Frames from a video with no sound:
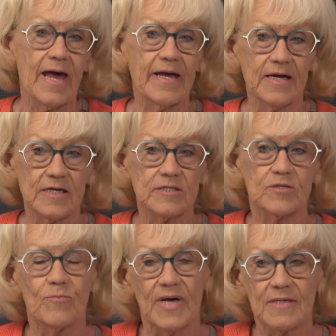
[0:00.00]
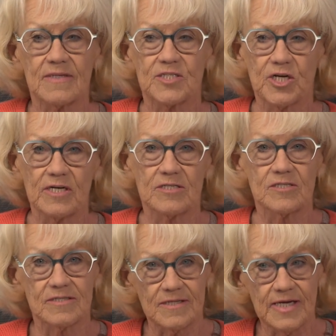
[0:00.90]
and to make the
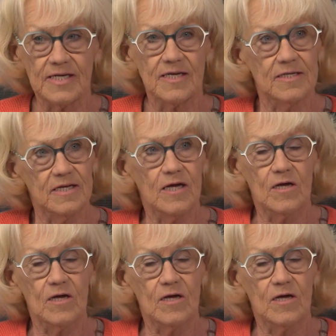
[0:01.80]
changes needed